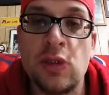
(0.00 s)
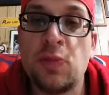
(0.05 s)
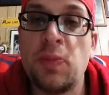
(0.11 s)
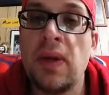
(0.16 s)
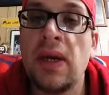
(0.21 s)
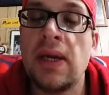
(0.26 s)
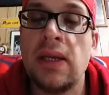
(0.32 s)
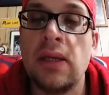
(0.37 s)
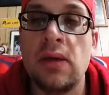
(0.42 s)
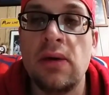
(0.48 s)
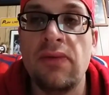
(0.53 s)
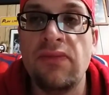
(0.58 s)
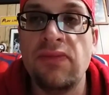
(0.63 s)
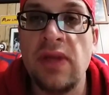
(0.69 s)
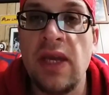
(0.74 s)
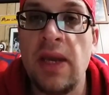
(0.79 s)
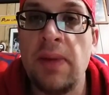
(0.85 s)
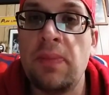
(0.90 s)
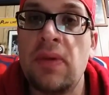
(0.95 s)
Speaking of
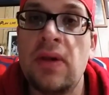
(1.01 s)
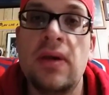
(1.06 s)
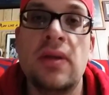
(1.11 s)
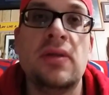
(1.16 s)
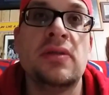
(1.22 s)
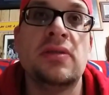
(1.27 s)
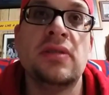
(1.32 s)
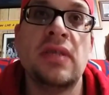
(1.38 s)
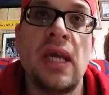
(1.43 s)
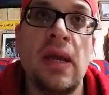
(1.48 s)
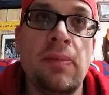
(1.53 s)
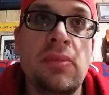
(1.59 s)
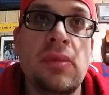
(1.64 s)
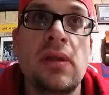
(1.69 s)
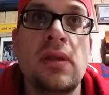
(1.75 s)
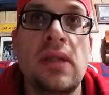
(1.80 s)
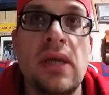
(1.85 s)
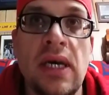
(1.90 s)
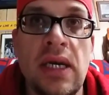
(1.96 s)
tape, it is taped
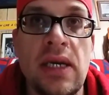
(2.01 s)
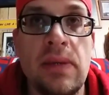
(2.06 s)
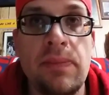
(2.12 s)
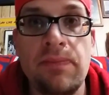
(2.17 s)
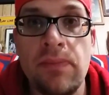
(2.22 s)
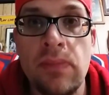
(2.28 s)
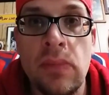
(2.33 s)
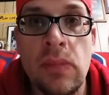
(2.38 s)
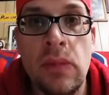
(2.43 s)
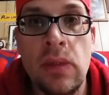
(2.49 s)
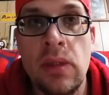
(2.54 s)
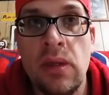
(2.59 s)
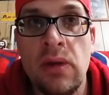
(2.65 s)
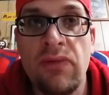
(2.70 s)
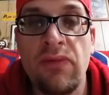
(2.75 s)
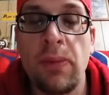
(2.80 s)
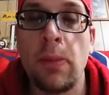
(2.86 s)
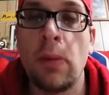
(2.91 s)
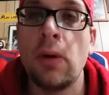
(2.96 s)
tonight
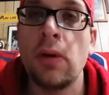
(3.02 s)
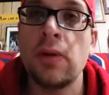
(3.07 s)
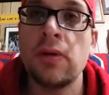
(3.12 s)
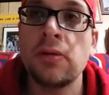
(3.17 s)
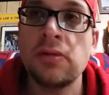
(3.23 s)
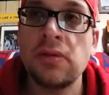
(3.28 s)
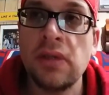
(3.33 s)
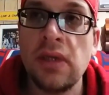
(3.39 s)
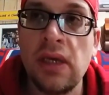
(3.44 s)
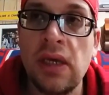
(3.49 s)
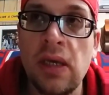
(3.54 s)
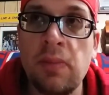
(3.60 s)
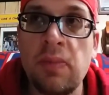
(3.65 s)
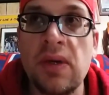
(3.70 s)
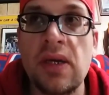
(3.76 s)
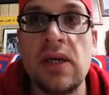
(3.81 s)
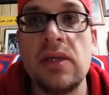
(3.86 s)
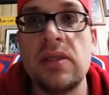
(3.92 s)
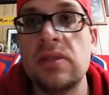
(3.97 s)
from earlier today
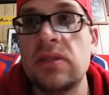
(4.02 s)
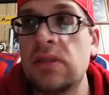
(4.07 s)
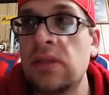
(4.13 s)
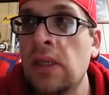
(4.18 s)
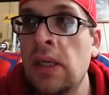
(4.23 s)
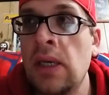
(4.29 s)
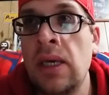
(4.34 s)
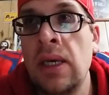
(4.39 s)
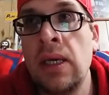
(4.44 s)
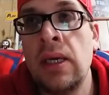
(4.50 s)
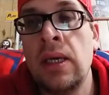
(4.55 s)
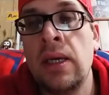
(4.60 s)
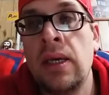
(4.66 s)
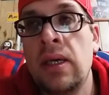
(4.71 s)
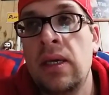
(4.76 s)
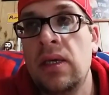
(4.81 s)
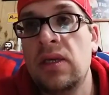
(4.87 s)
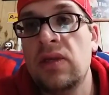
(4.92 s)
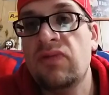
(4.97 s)
because
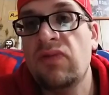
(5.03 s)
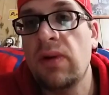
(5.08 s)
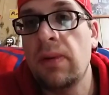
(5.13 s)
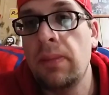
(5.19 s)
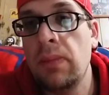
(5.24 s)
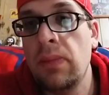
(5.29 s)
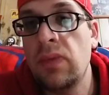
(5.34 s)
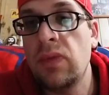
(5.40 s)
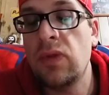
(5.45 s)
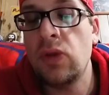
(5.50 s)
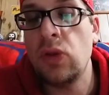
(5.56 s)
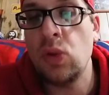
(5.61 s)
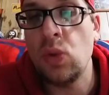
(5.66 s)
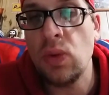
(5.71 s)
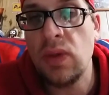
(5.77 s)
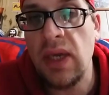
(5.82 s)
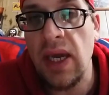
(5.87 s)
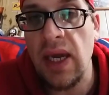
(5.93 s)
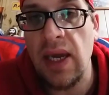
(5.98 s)
it is from the
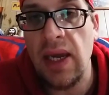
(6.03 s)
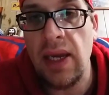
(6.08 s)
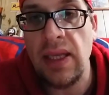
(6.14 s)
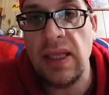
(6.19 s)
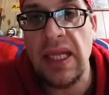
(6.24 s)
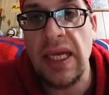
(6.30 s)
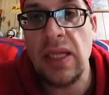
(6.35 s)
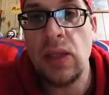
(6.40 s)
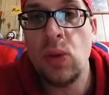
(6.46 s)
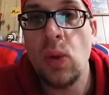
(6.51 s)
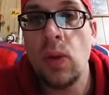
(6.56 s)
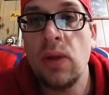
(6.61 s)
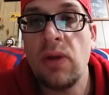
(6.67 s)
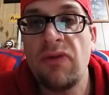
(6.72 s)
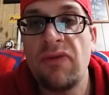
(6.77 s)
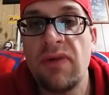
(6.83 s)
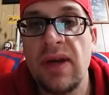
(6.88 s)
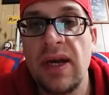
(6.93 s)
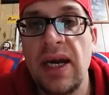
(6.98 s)
UK. And I totally
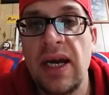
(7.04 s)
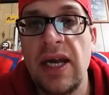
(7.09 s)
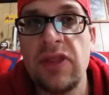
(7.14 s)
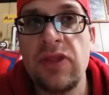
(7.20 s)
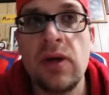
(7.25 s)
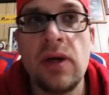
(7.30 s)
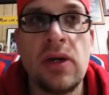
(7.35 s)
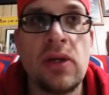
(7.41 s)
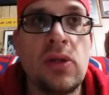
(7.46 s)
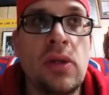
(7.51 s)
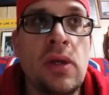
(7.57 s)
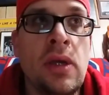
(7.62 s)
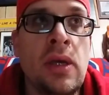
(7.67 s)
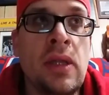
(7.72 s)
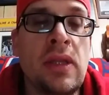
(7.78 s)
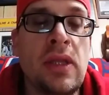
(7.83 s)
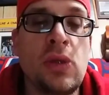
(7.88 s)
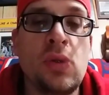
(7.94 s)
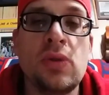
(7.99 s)
forgot. I thought
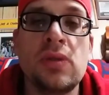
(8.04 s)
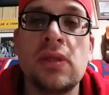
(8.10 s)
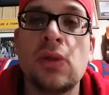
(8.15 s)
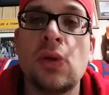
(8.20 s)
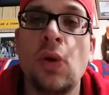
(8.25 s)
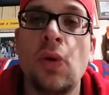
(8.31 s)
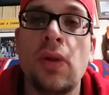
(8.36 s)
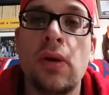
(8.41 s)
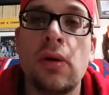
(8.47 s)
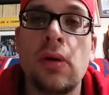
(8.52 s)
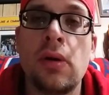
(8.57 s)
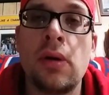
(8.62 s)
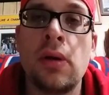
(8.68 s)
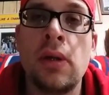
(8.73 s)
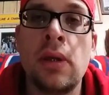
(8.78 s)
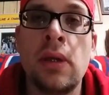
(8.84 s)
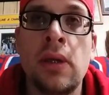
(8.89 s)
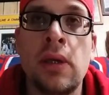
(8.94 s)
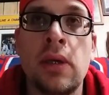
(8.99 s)
they usually go there
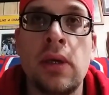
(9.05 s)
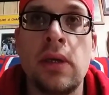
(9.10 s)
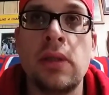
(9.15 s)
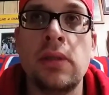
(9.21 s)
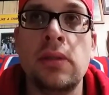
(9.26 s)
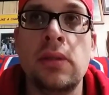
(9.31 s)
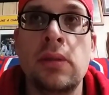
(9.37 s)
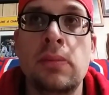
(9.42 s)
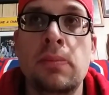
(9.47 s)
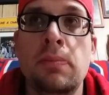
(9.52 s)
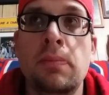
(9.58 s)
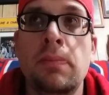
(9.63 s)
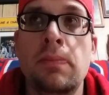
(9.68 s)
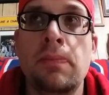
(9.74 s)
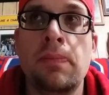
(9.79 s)
in